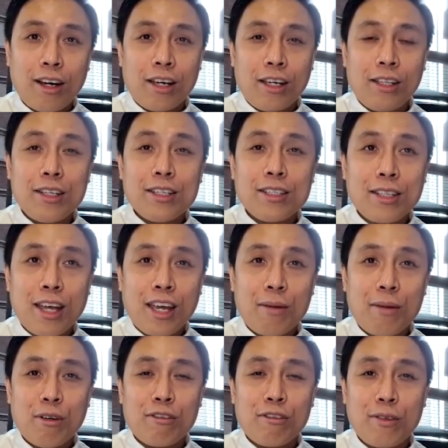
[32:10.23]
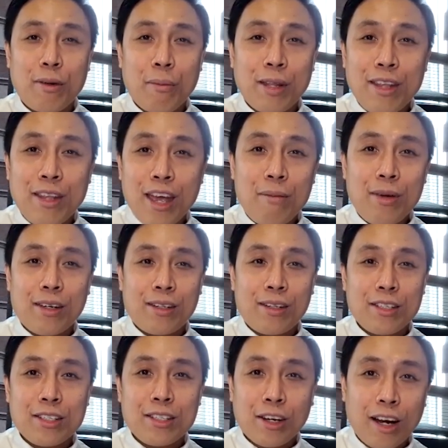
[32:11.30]
in this time of the pandemic, in
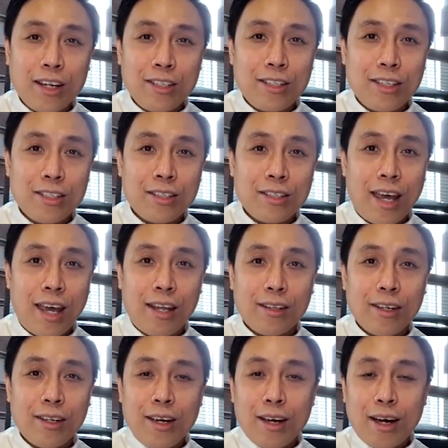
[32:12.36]
this crisis, and